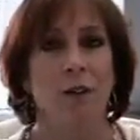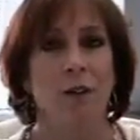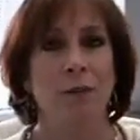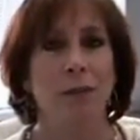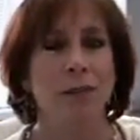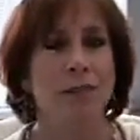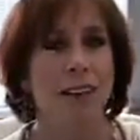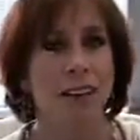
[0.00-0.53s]

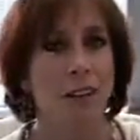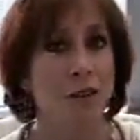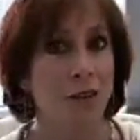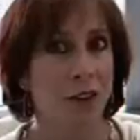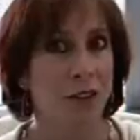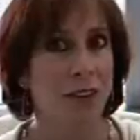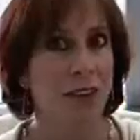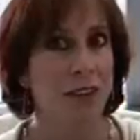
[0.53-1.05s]
percentage
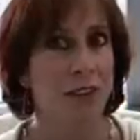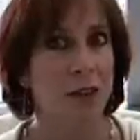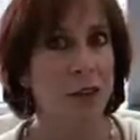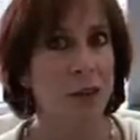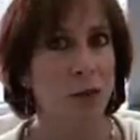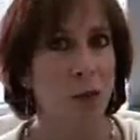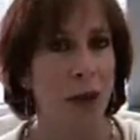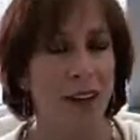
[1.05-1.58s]
versus
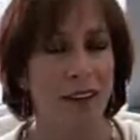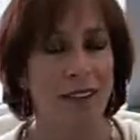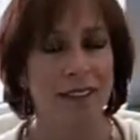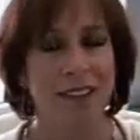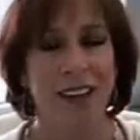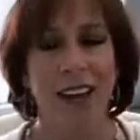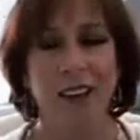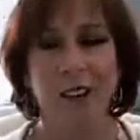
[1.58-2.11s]
weight on the
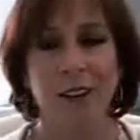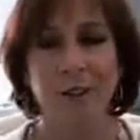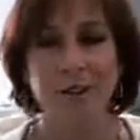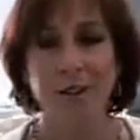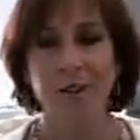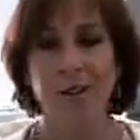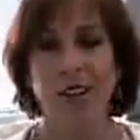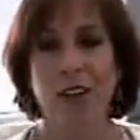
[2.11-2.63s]
scale.
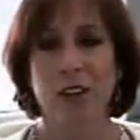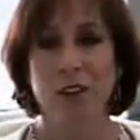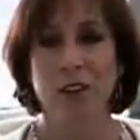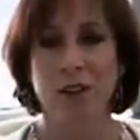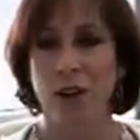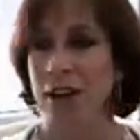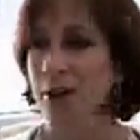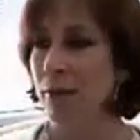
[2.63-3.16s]

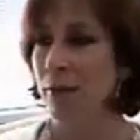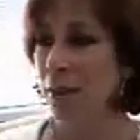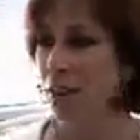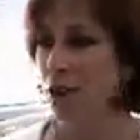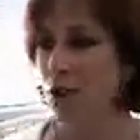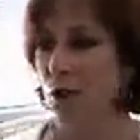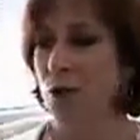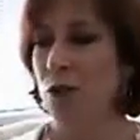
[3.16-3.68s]
So I'm going to
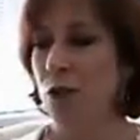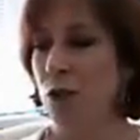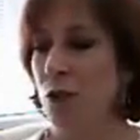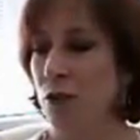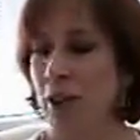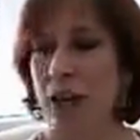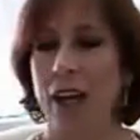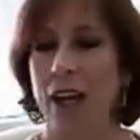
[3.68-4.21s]
show you
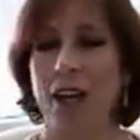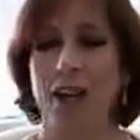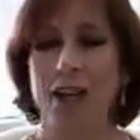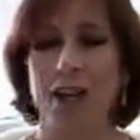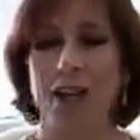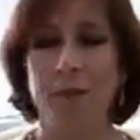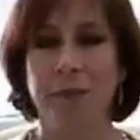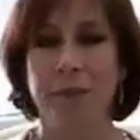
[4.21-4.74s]
right
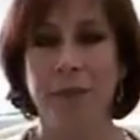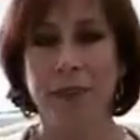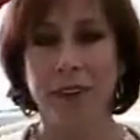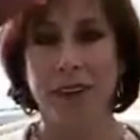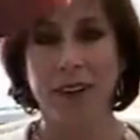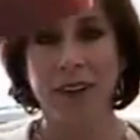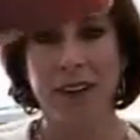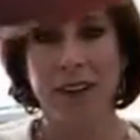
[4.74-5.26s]
here.
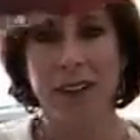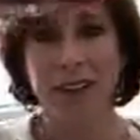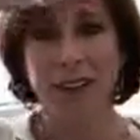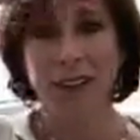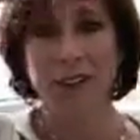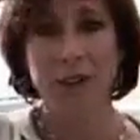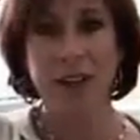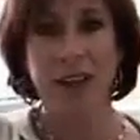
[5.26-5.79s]

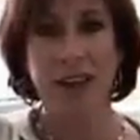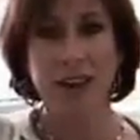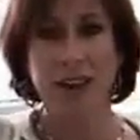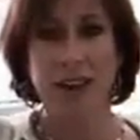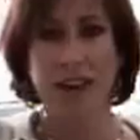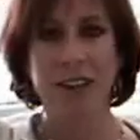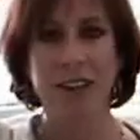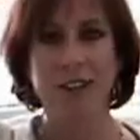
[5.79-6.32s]
This right
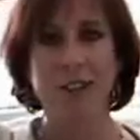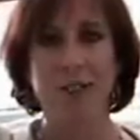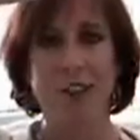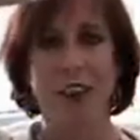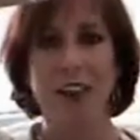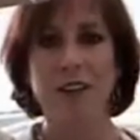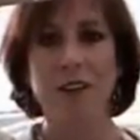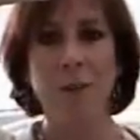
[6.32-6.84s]
here is
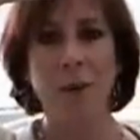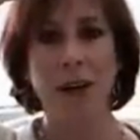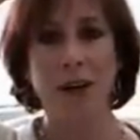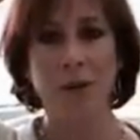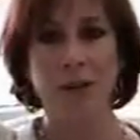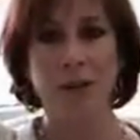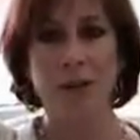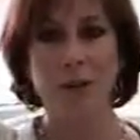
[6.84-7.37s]
five
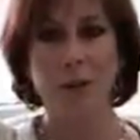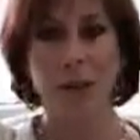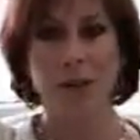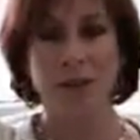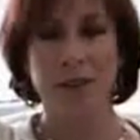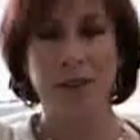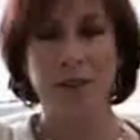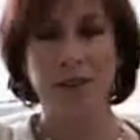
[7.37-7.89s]
pounds of
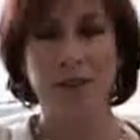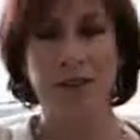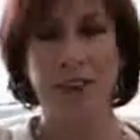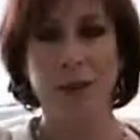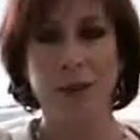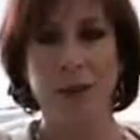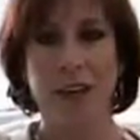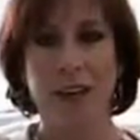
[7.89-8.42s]
muscle.
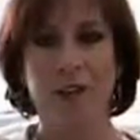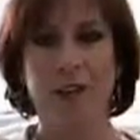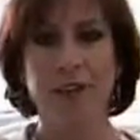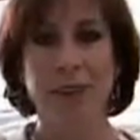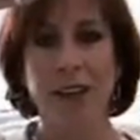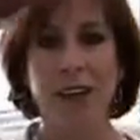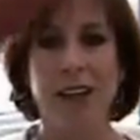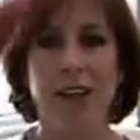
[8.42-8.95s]
Okay,
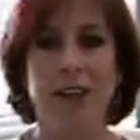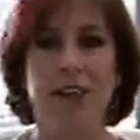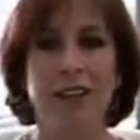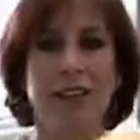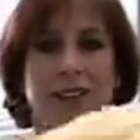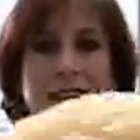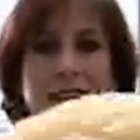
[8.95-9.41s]
this